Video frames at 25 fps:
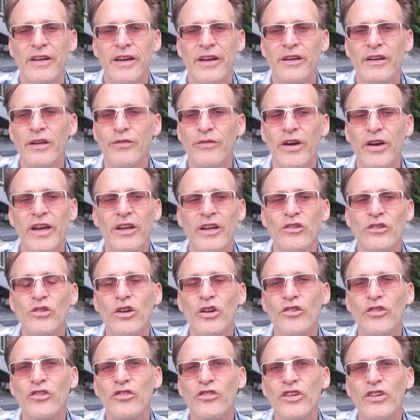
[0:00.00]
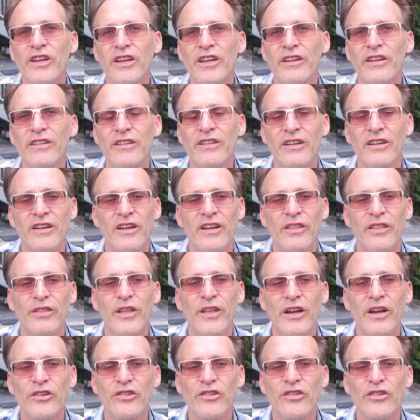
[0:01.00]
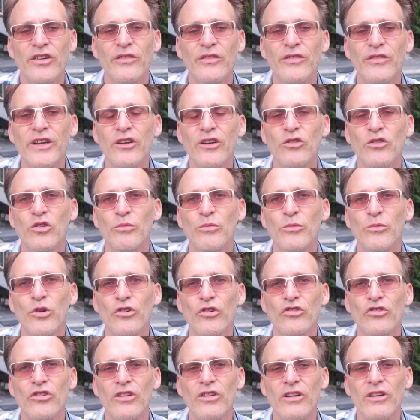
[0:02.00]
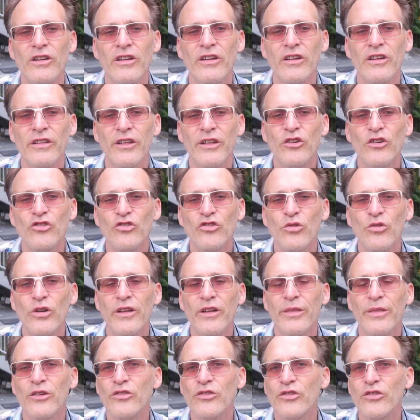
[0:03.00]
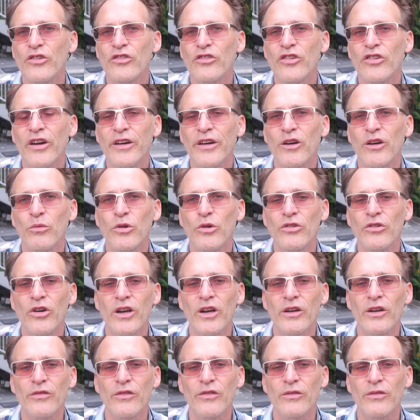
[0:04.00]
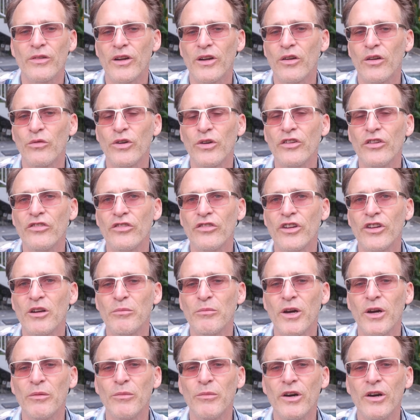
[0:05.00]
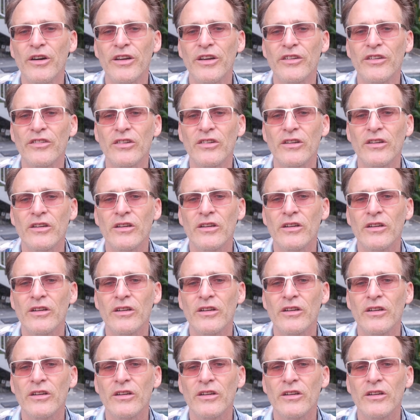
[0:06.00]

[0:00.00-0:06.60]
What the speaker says: And if I had not seen that TV commercial, then surely this desire would not have arisen in my mind.